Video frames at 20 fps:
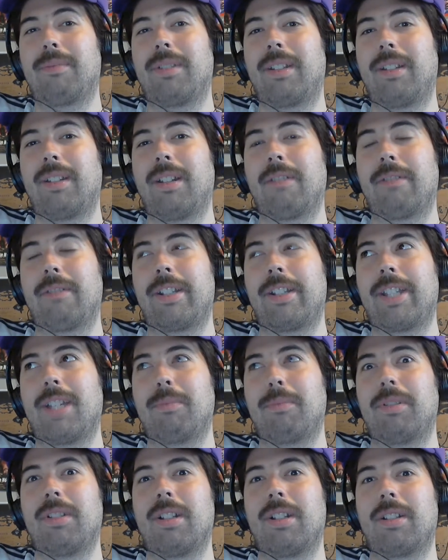I recap
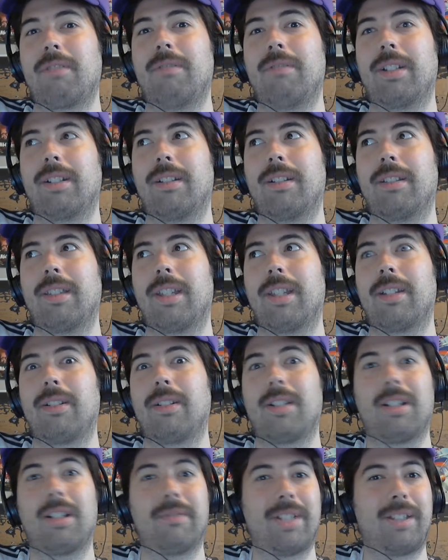a lot quicker than a
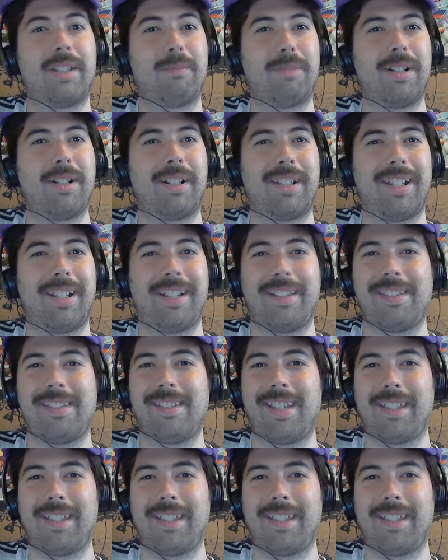lot of other podcasts.